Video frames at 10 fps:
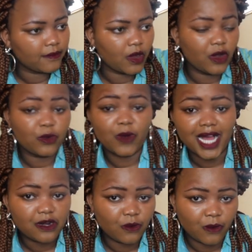on
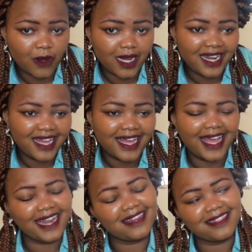one wall,
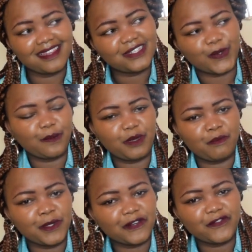and this will be
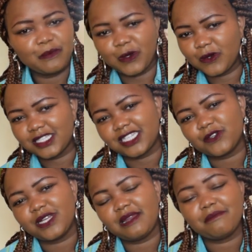beautiful because it
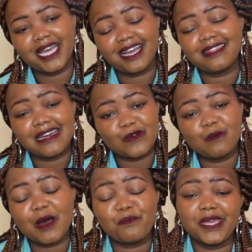will make the room
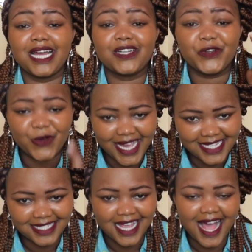appear
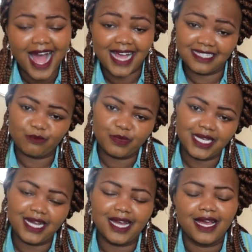twice as
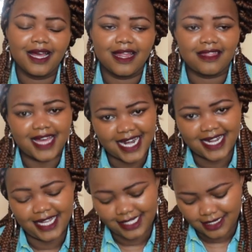big than
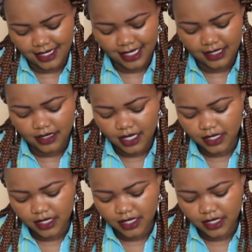it is.